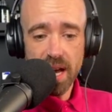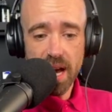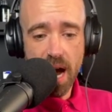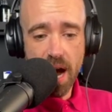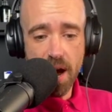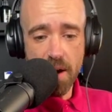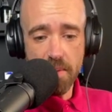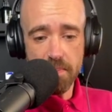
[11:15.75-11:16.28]

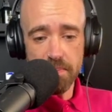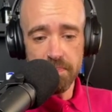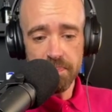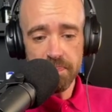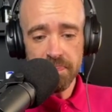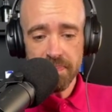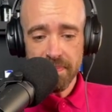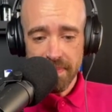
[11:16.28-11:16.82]

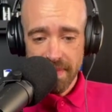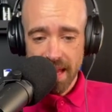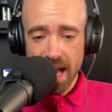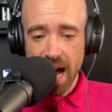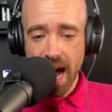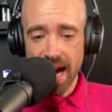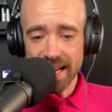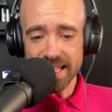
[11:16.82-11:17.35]

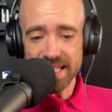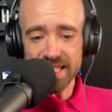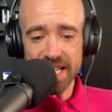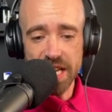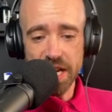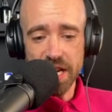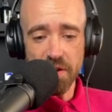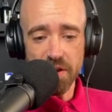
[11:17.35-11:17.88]
I can see
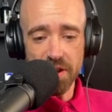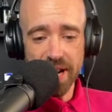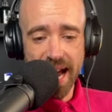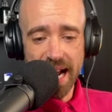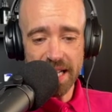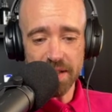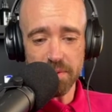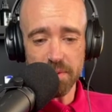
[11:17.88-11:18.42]
you're a good
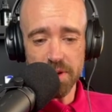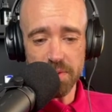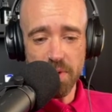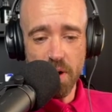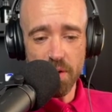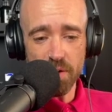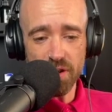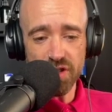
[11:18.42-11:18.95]
actor as
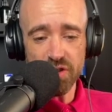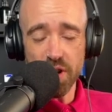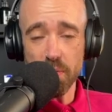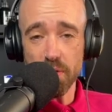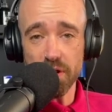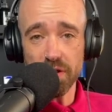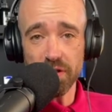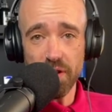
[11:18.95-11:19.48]
well. You enjoy
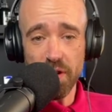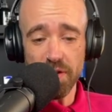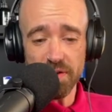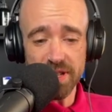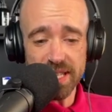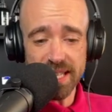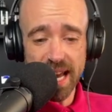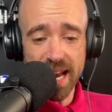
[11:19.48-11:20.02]
what you're doing on
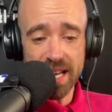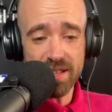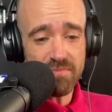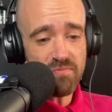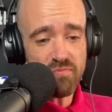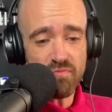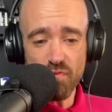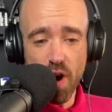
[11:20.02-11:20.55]
stage.
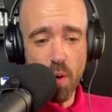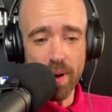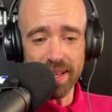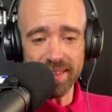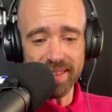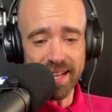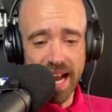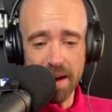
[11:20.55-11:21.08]
Roll
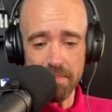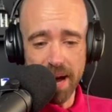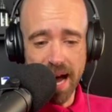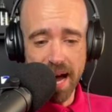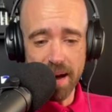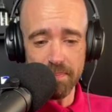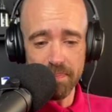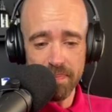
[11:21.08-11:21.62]
into that,
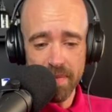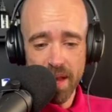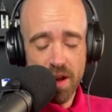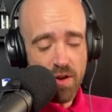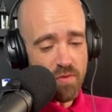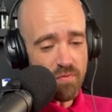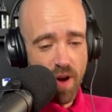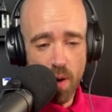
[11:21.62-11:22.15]
man.
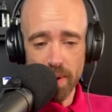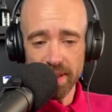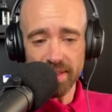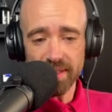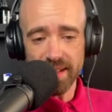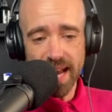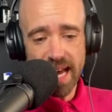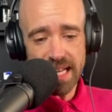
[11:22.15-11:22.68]
Roll
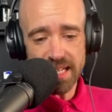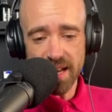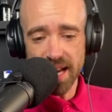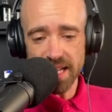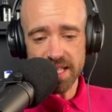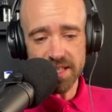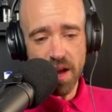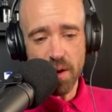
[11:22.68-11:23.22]
into that. It's
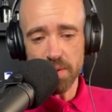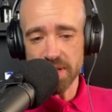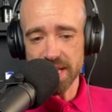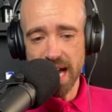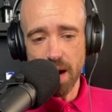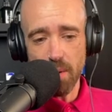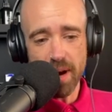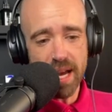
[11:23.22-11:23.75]
like Stone
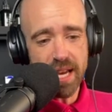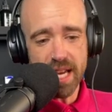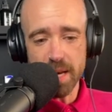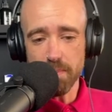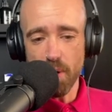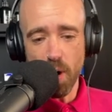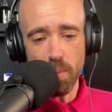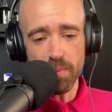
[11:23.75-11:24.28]
Sour, Iggy
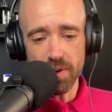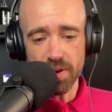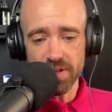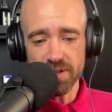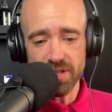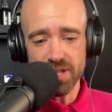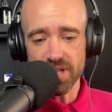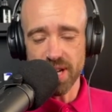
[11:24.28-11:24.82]
Popness
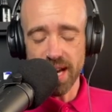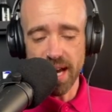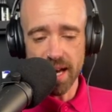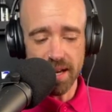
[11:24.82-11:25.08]
and shit.